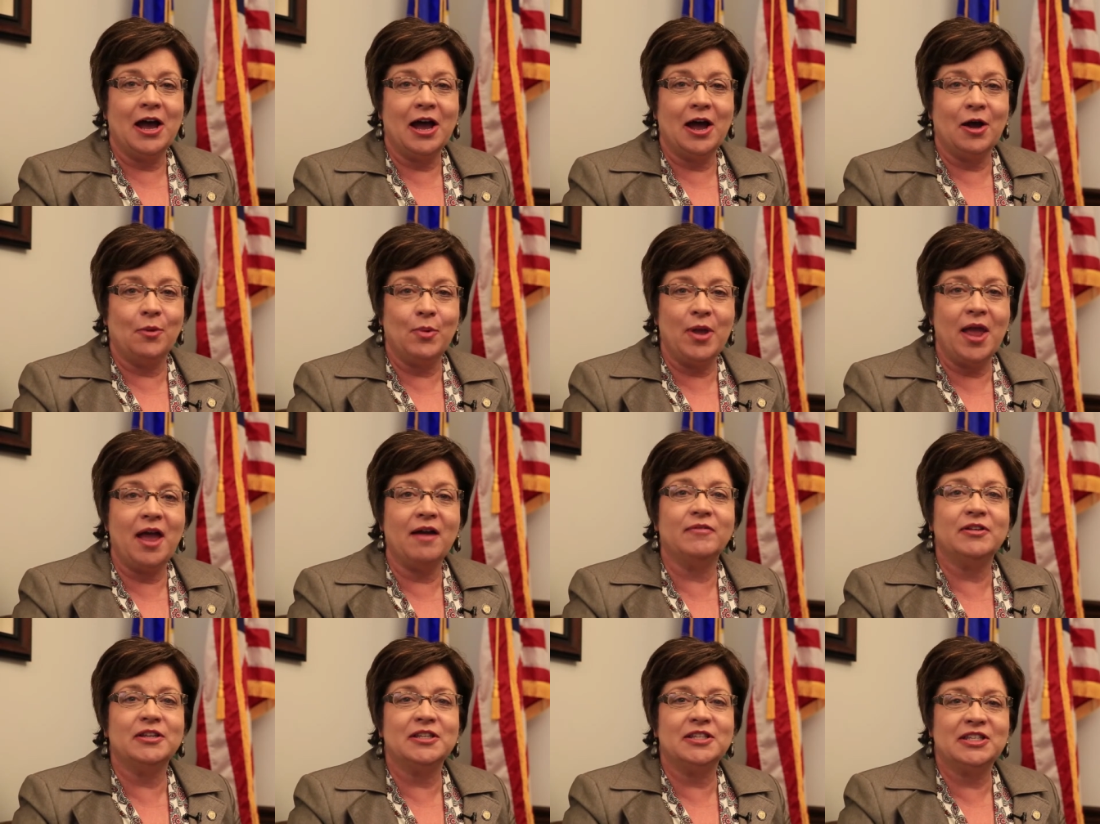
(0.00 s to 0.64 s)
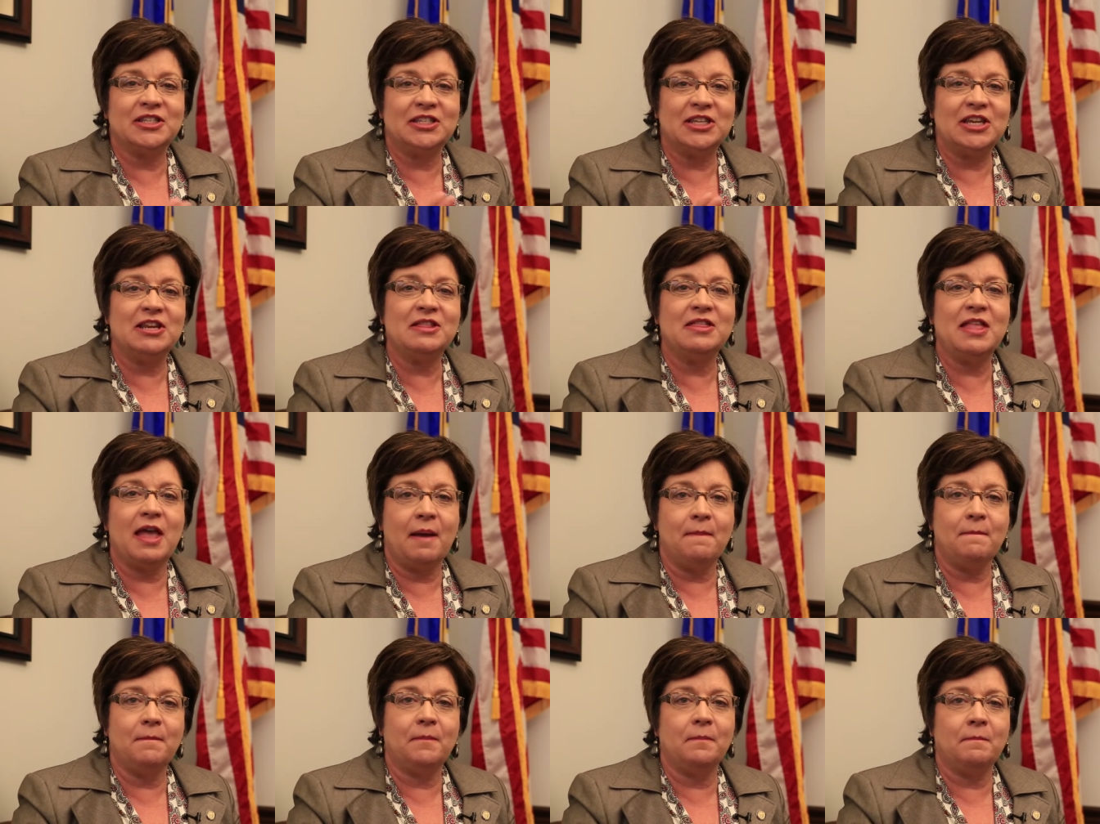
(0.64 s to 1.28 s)
uh, we haven't seen
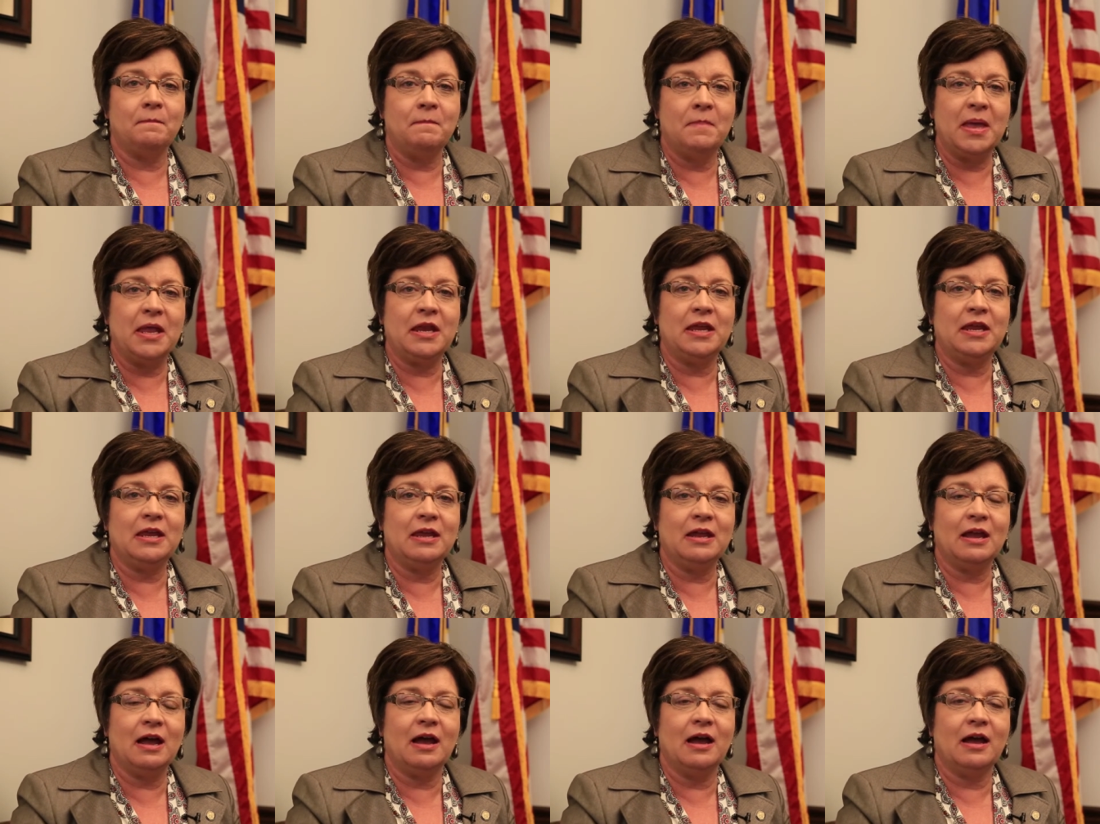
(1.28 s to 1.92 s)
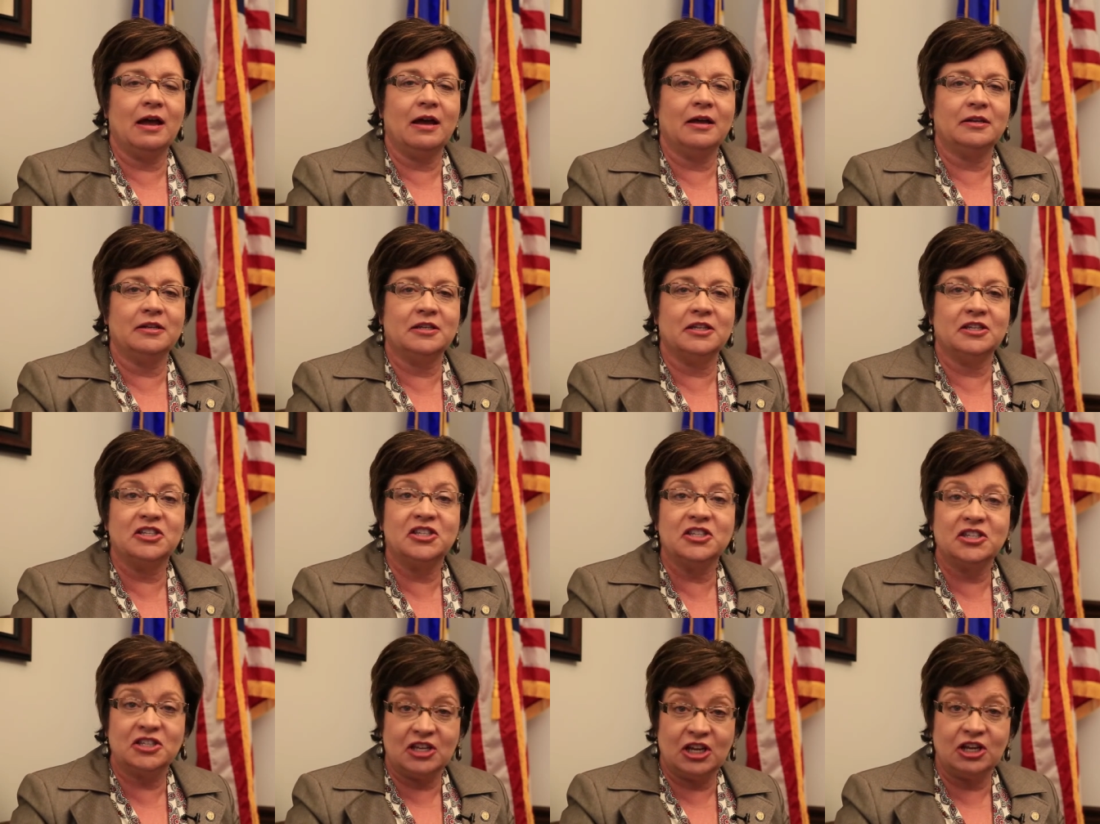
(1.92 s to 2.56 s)
that many uh,
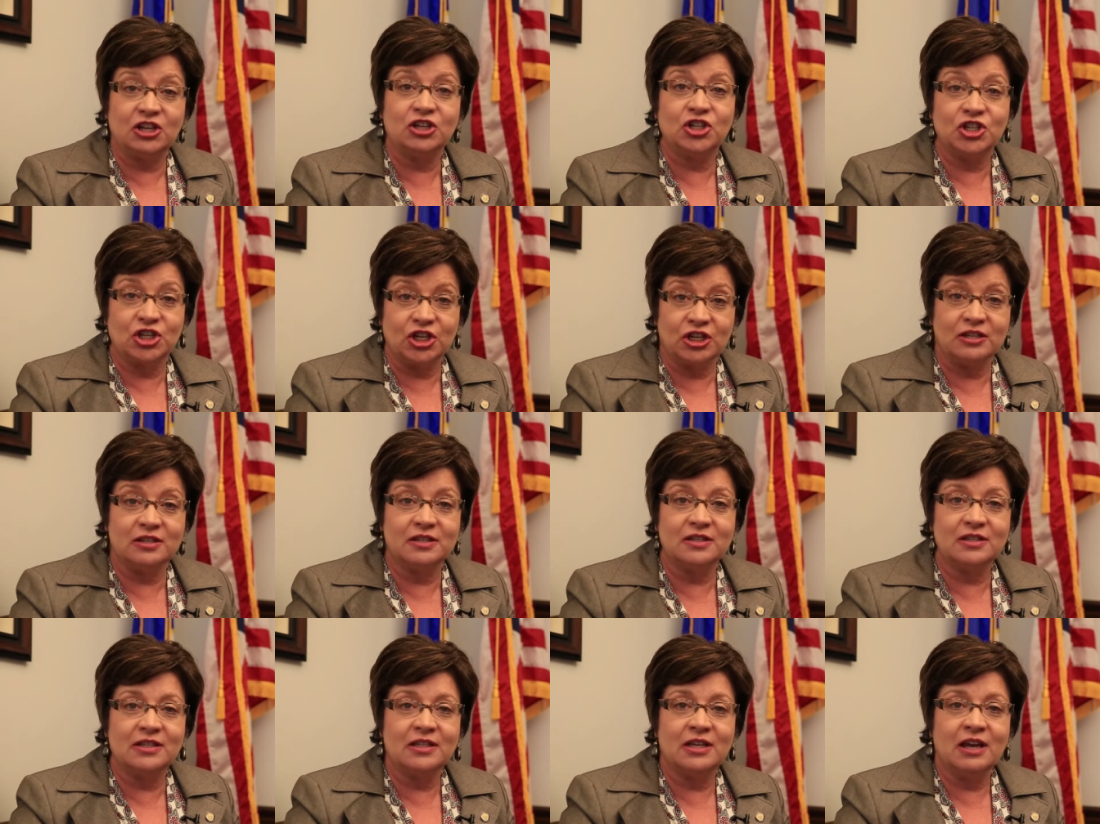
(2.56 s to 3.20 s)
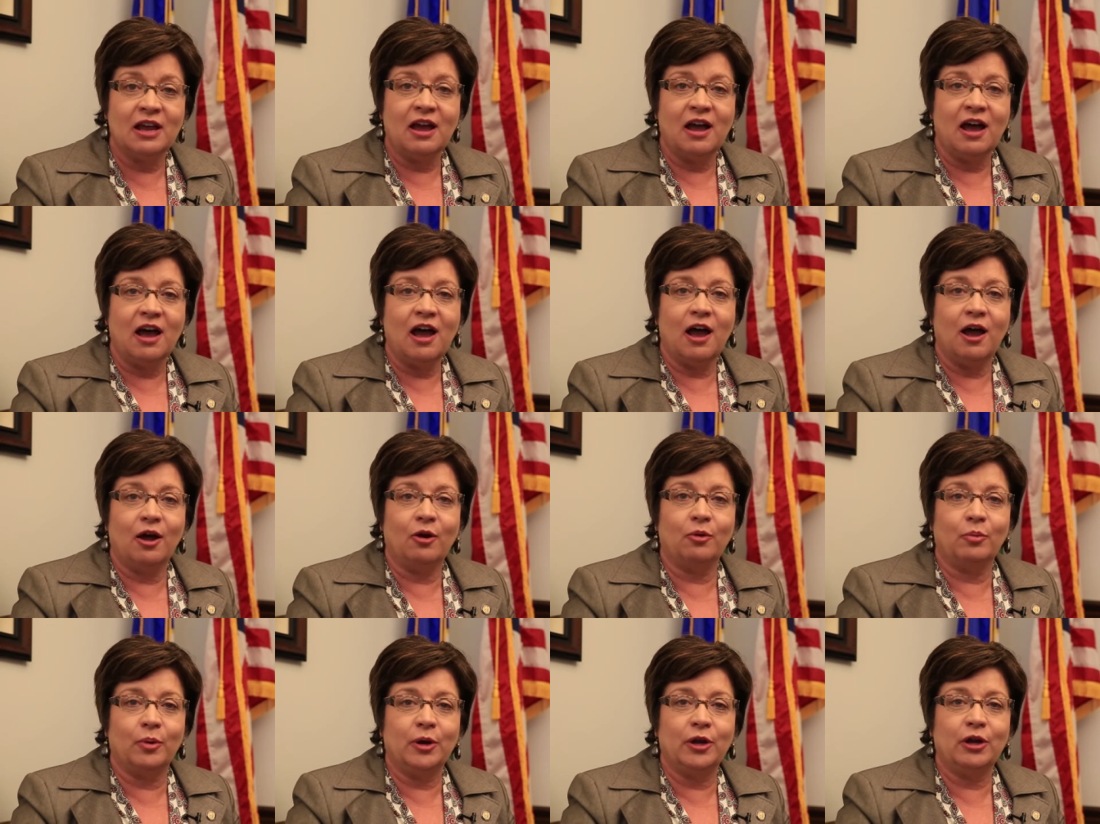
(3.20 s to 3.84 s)
distinctions
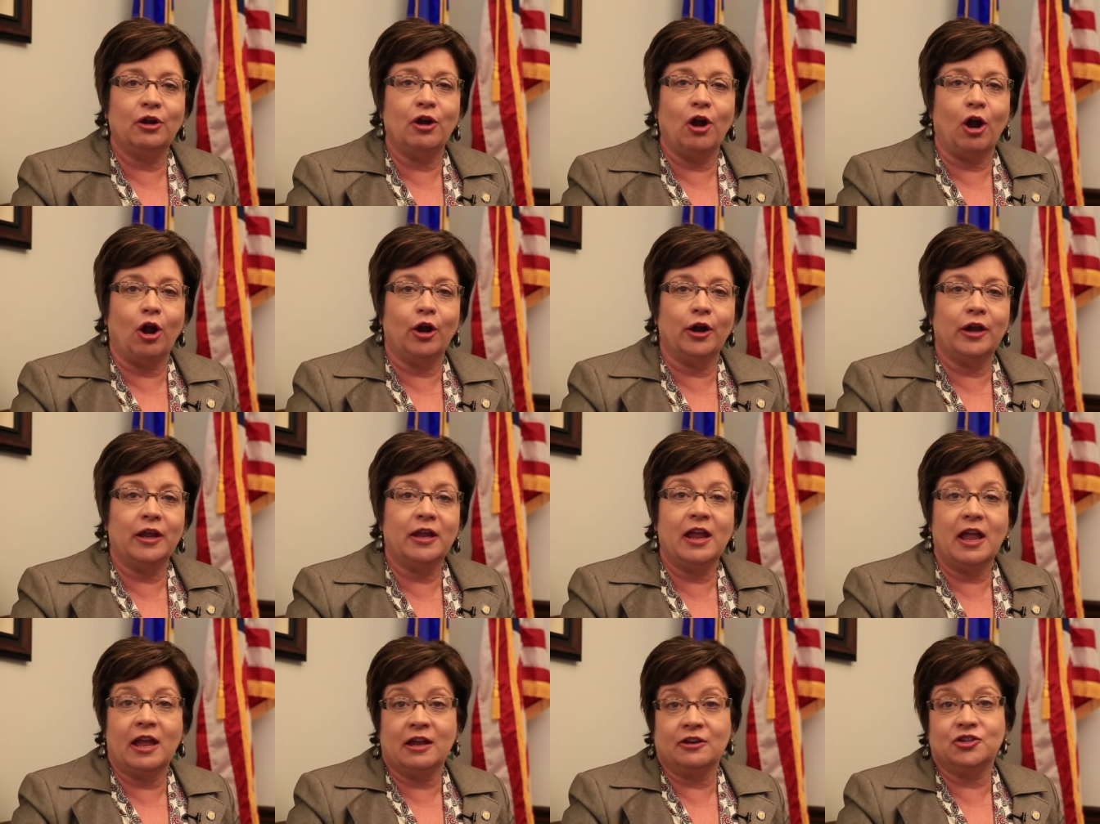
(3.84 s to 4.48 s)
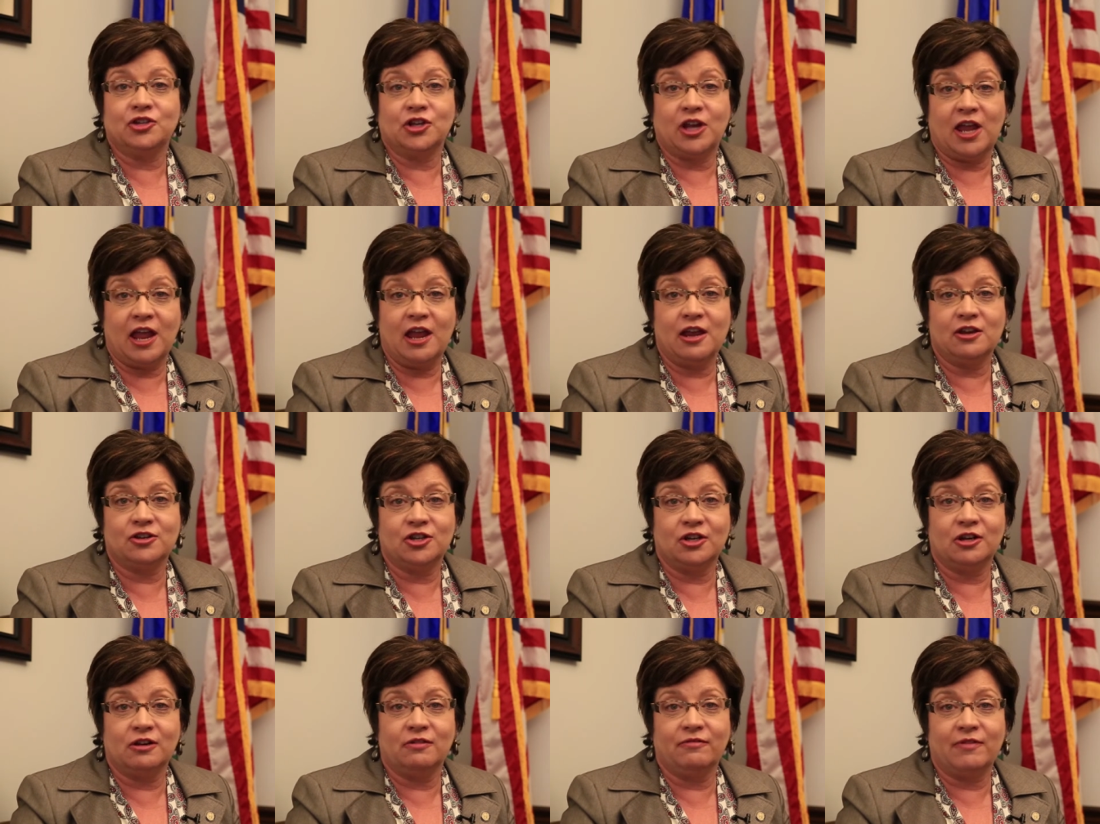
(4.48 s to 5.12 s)
uh, regarding education.